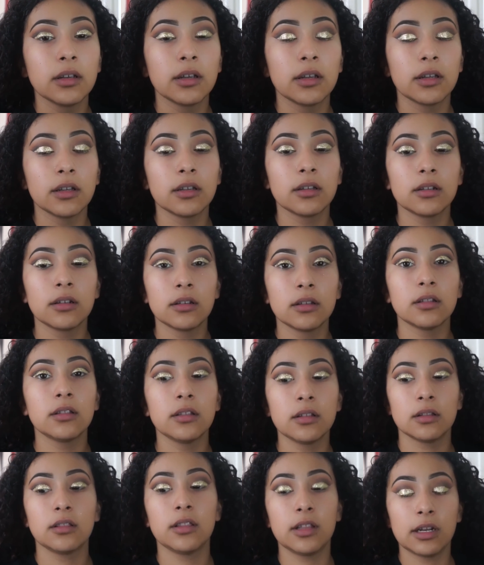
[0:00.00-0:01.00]
And
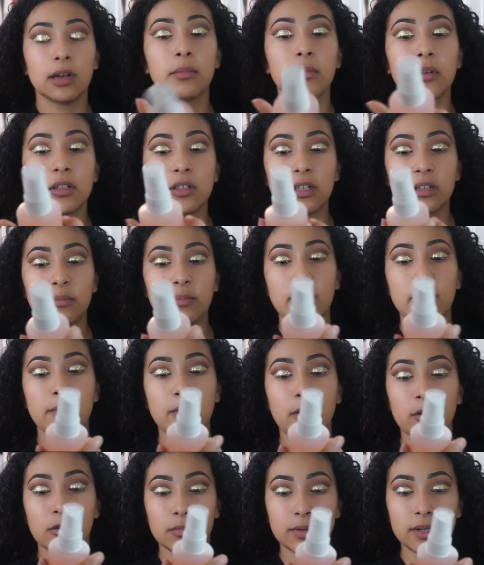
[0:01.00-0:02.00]
then I'm going to take my
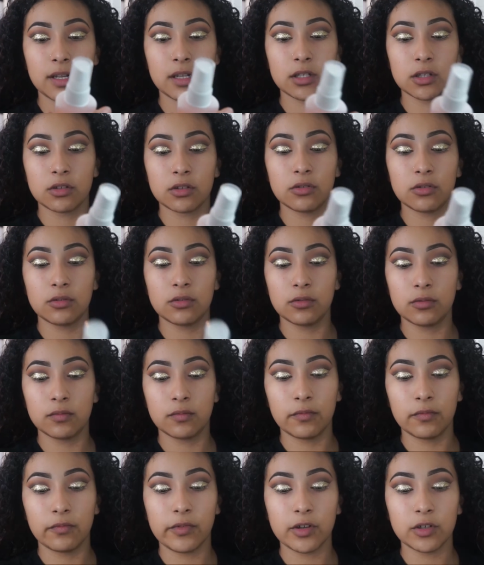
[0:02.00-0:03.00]
Mario Badescu
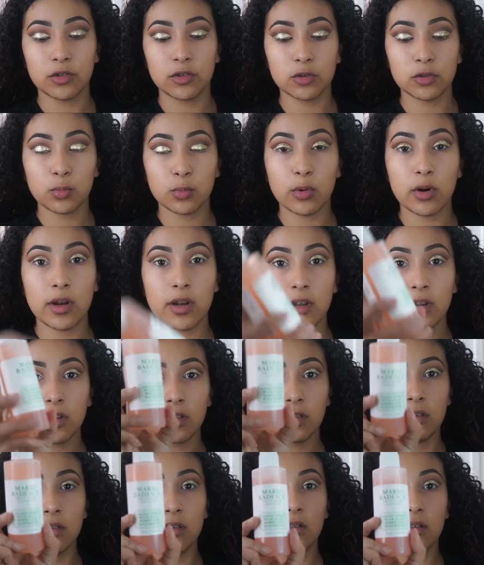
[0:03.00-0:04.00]
facial spray
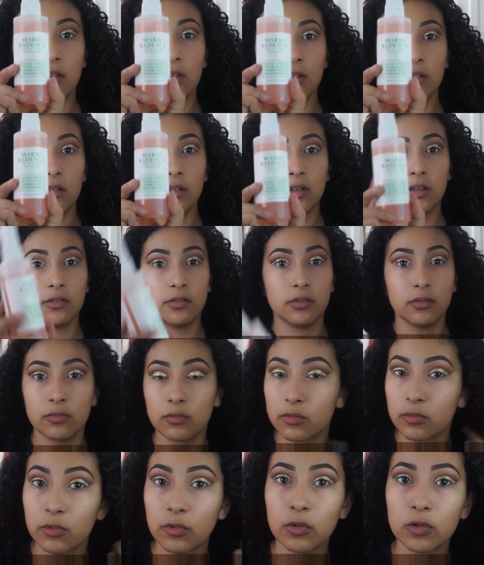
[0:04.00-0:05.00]
and
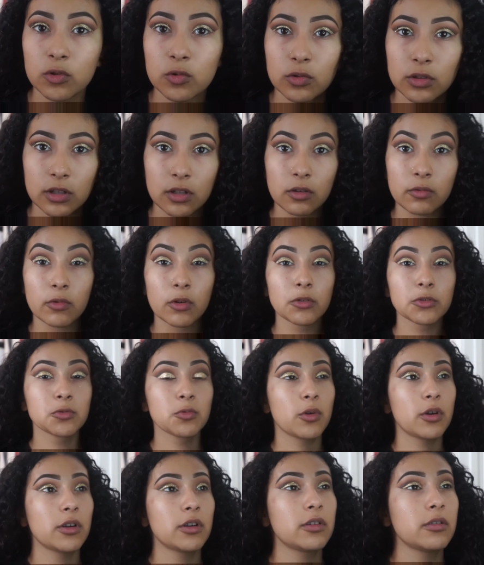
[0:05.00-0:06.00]
the rose
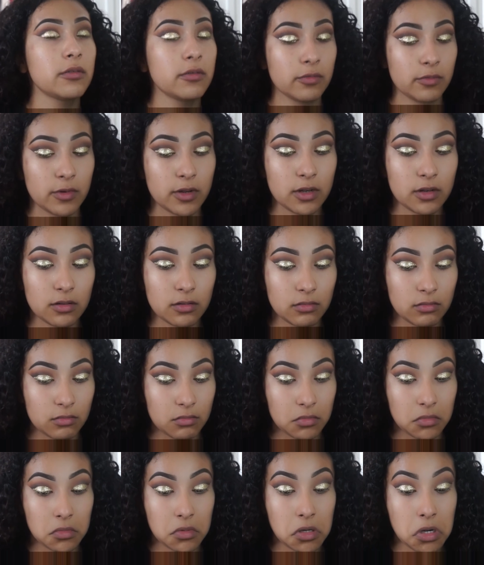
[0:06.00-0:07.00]
water one.
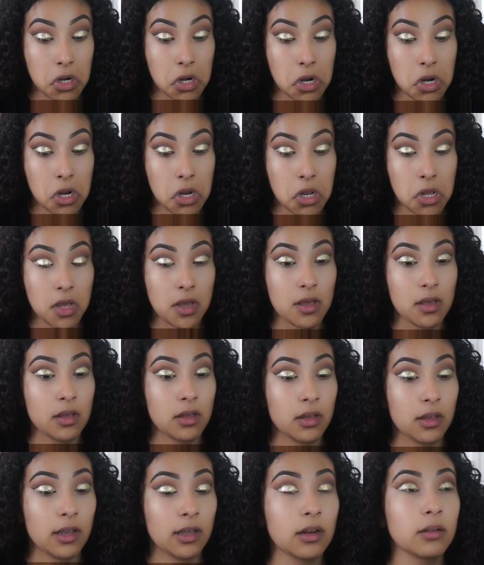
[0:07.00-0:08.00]

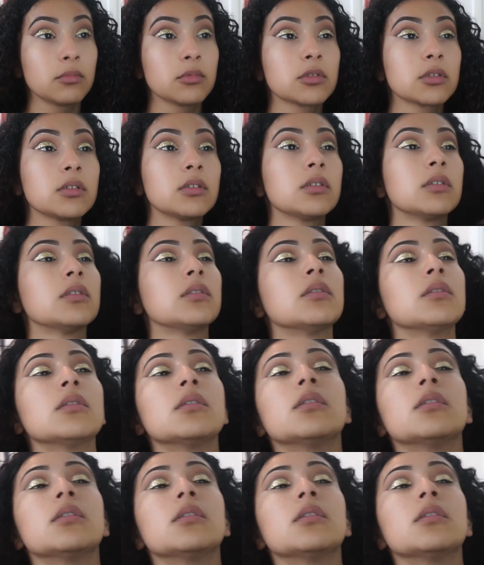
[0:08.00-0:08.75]
And I'm just going to...